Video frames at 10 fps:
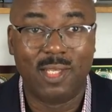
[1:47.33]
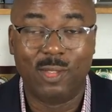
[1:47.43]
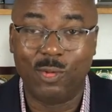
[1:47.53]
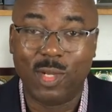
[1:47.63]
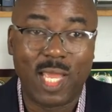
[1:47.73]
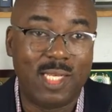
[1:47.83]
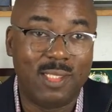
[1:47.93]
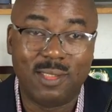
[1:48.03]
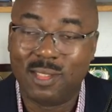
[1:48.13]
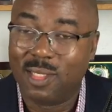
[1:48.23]
You don't get
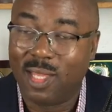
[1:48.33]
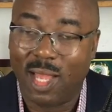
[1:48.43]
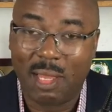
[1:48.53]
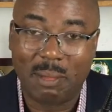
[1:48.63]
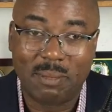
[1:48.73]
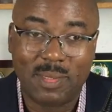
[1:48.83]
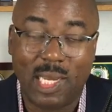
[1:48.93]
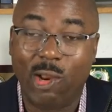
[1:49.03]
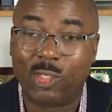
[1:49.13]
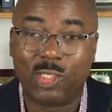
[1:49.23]
the
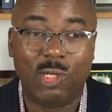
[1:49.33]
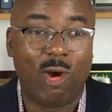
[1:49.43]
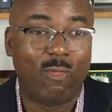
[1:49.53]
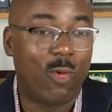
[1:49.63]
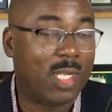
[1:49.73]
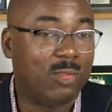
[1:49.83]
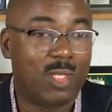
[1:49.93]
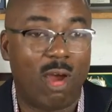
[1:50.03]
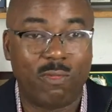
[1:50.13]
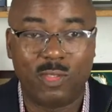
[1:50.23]
luxury of walking to
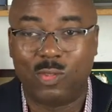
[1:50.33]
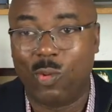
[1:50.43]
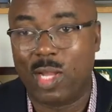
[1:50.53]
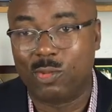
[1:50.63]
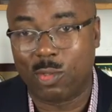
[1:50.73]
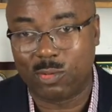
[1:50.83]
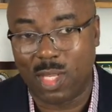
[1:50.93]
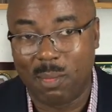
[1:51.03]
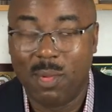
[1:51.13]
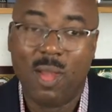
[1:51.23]
the office to go and talk to
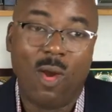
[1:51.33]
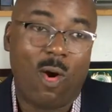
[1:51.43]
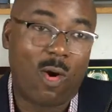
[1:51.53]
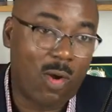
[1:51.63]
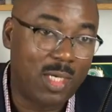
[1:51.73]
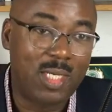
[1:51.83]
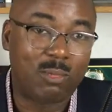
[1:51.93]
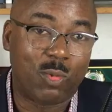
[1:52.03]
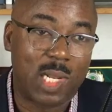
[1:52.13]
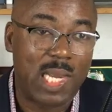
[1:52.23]
them or calling them
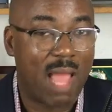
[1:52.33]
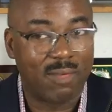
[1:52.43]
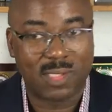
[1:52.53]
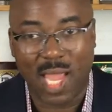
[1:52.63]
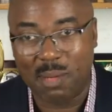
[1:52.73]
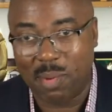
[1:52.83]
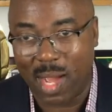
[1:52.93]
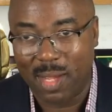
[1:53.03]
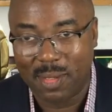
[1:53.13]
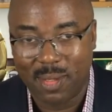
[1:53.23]
to quickly have a sidebar.